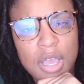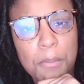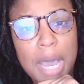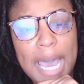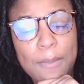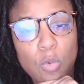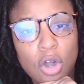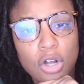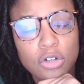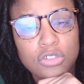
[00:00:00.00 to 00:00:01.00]
mop
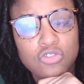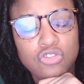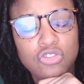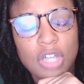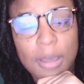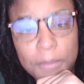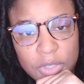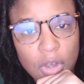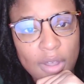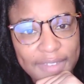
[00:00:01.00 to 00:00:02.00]
water dumped
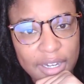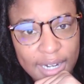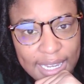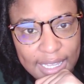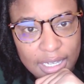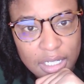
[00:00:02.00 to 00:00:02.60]
on their head.